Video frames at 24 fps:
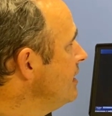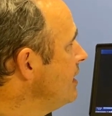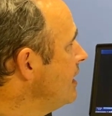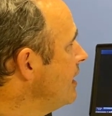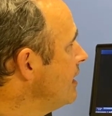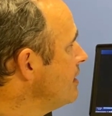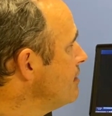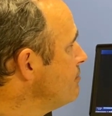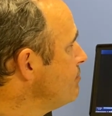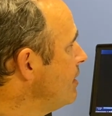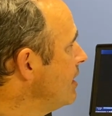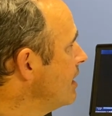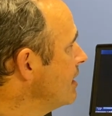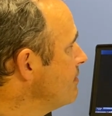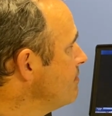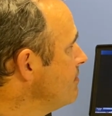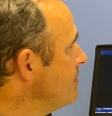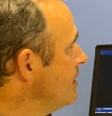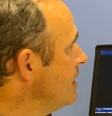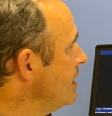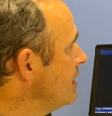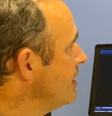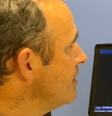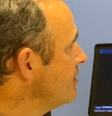and the
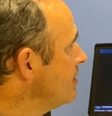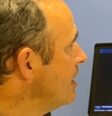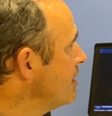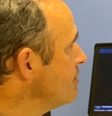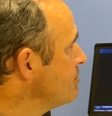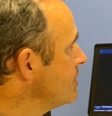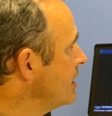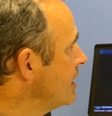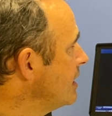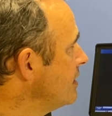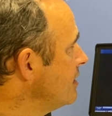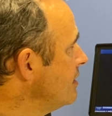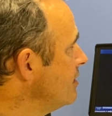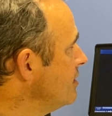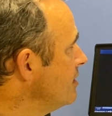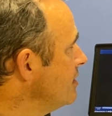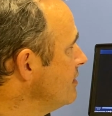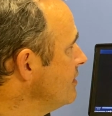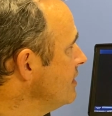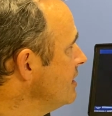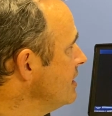top of the nerve.